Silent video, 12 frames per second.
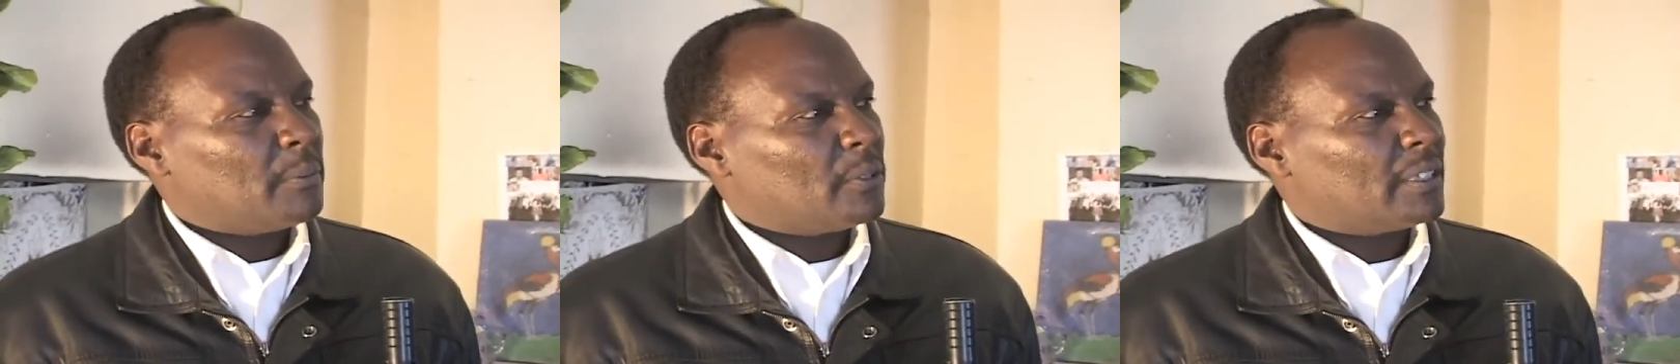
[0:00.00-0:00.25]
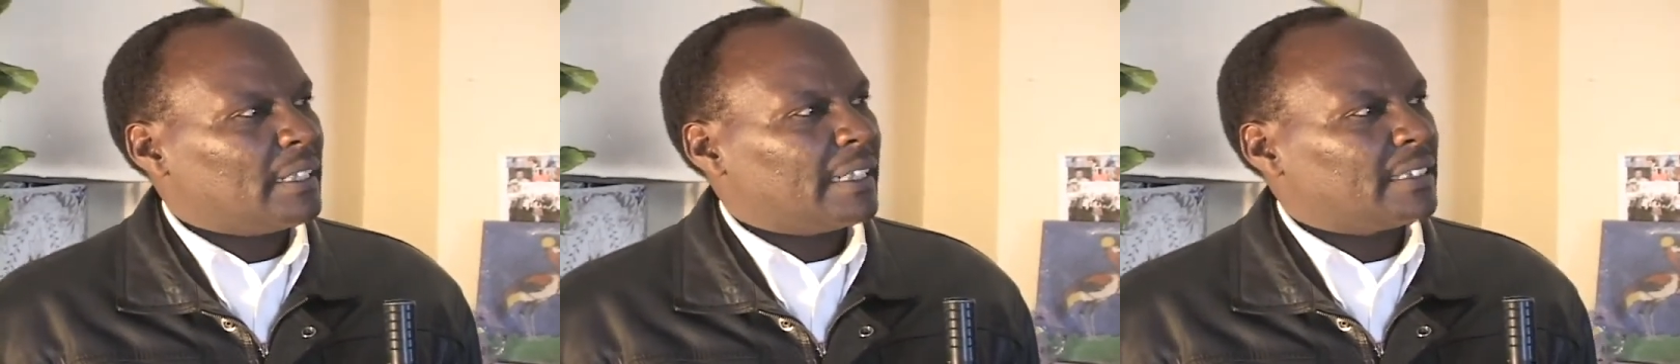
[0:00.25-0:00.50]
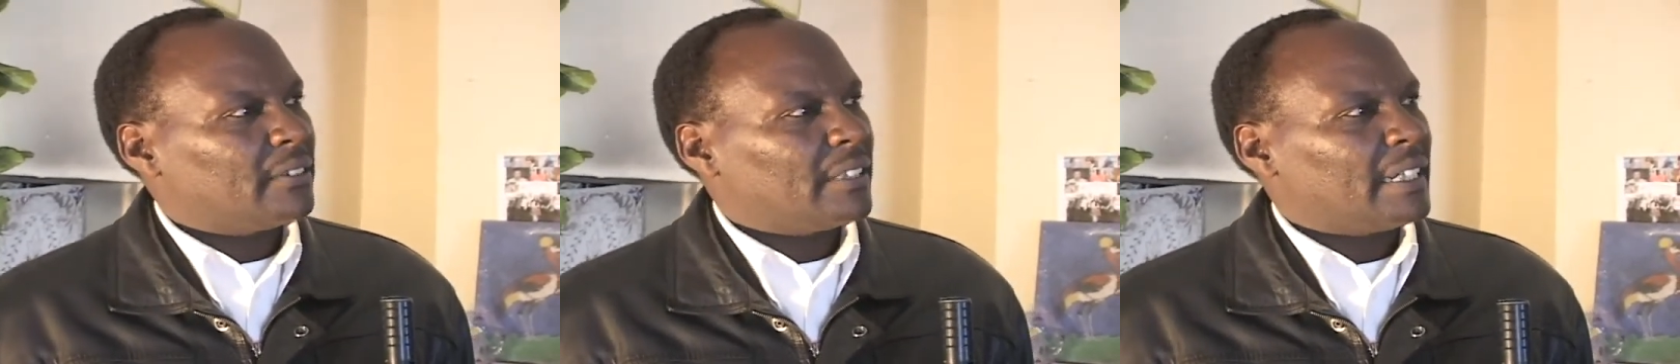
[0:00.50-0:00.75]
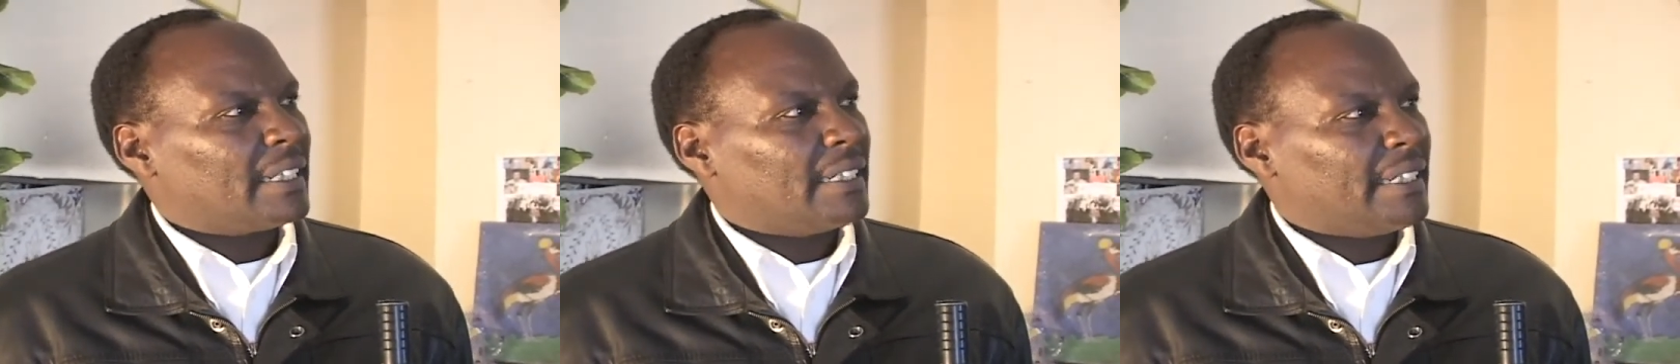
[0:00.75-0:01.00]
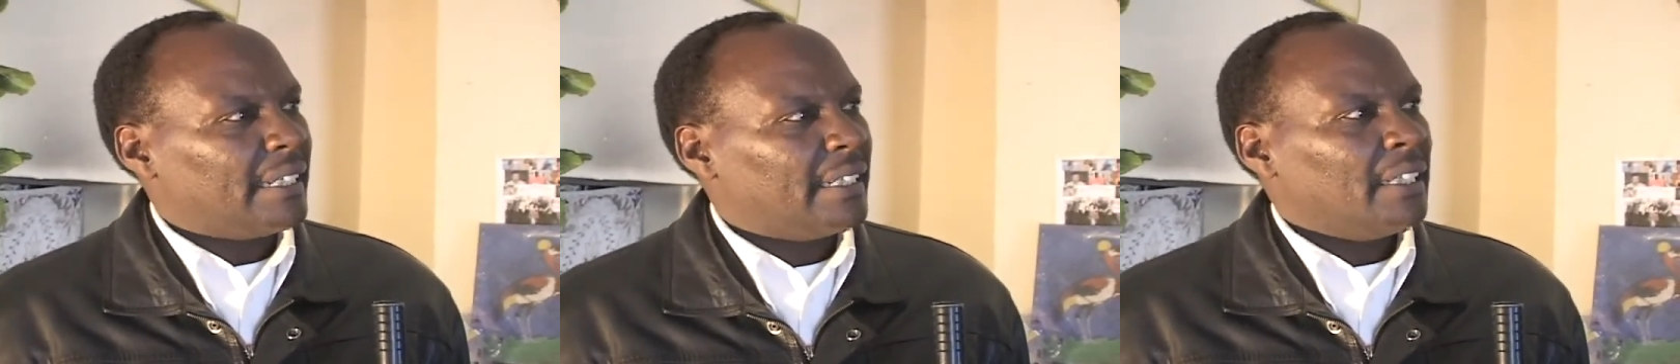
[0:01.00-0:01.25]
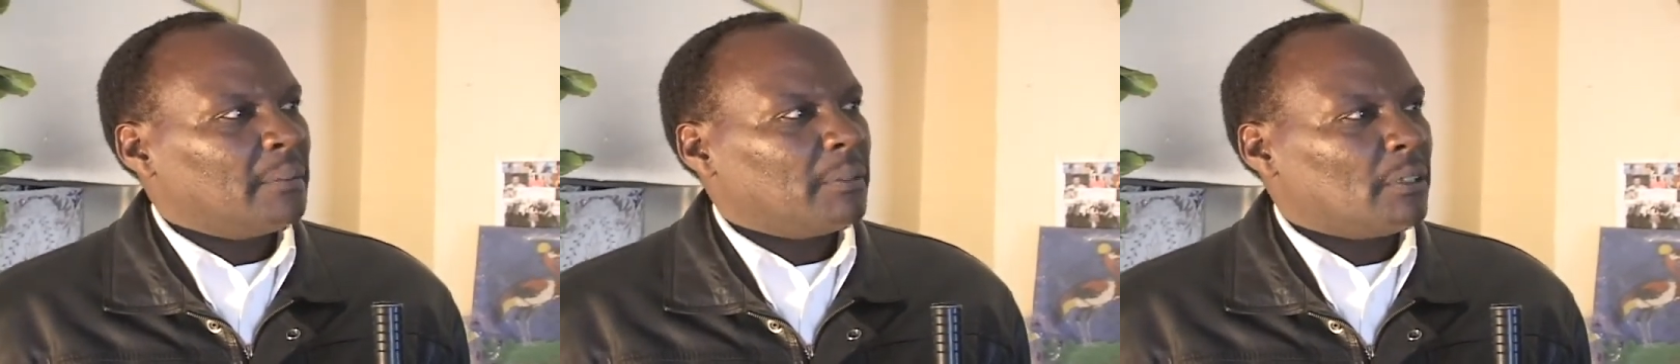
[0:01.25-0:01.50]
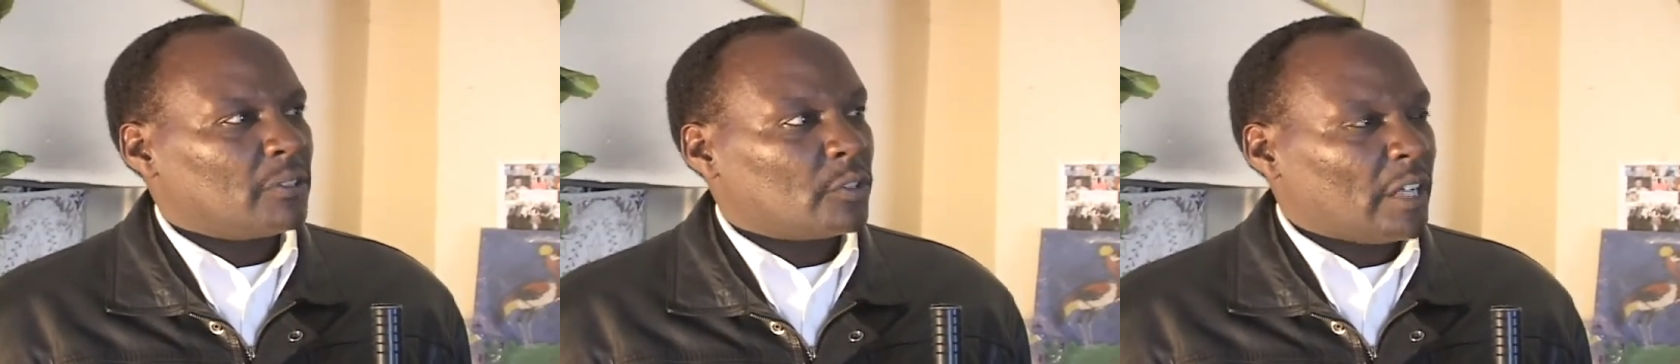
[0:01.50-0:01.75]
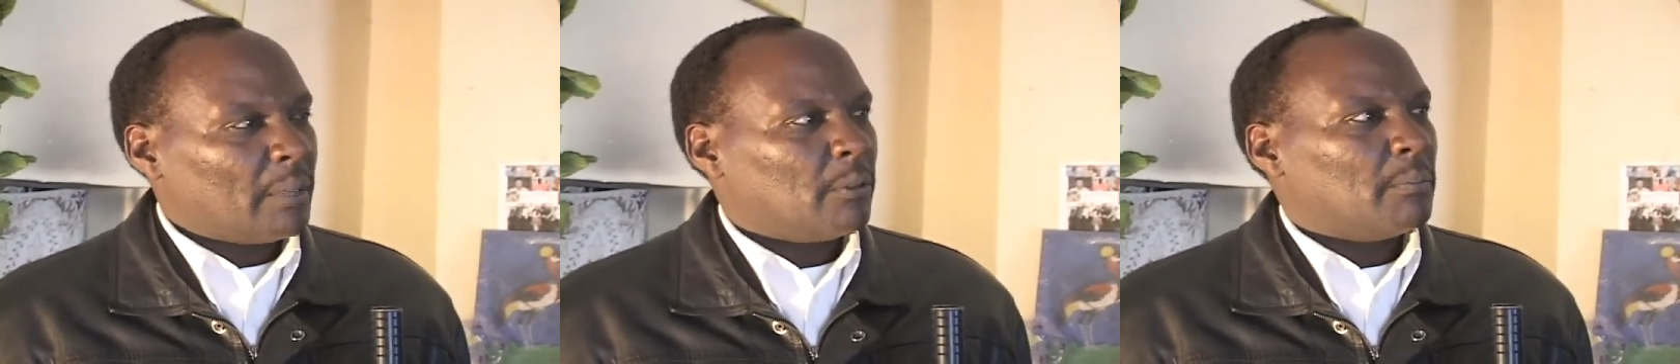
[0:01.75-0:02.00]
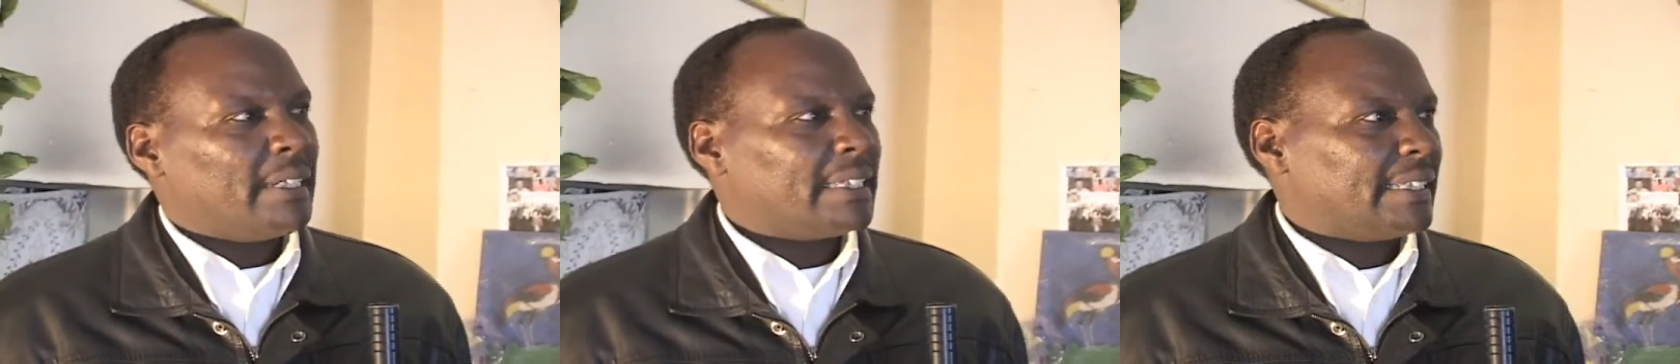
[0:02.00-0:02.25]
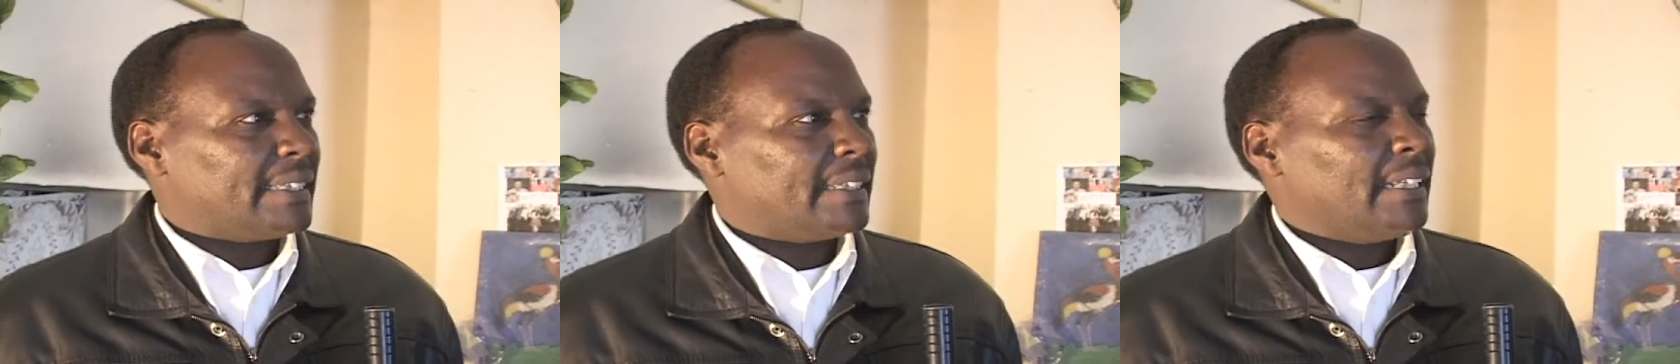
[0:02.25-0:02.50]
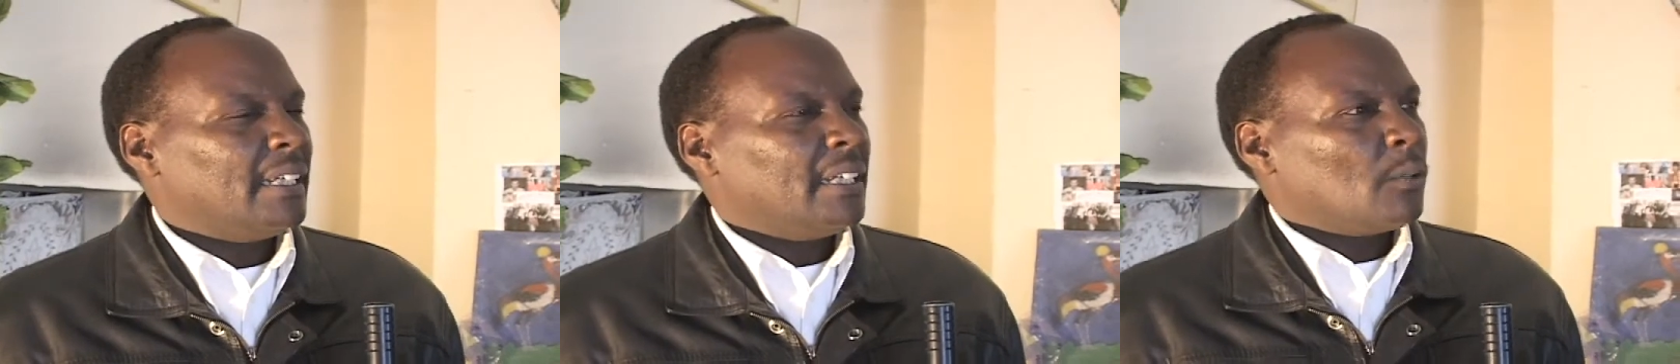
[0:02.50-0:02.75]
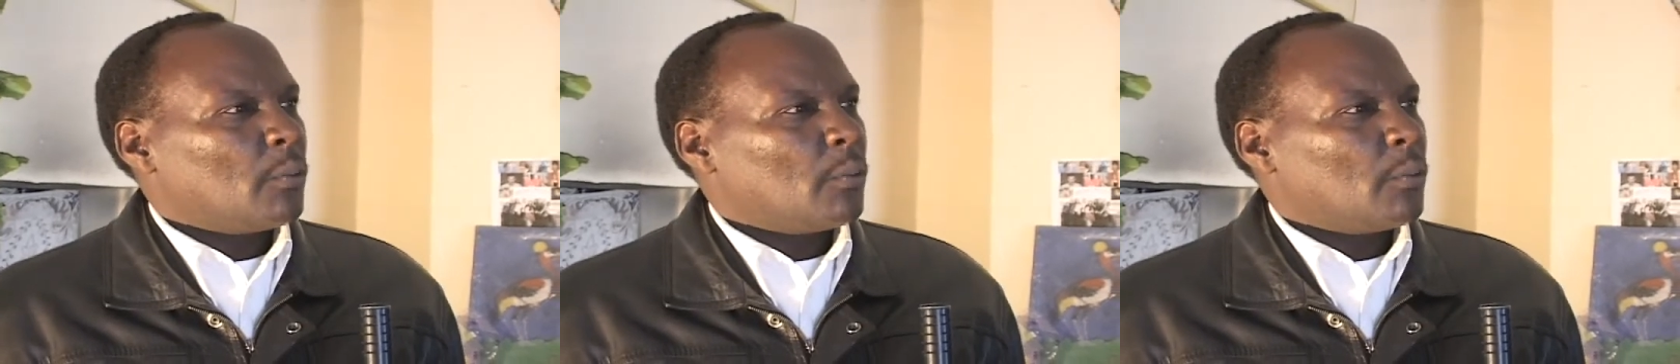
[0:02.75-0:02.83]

post-election the other day on tribal basis. Mm-hmm.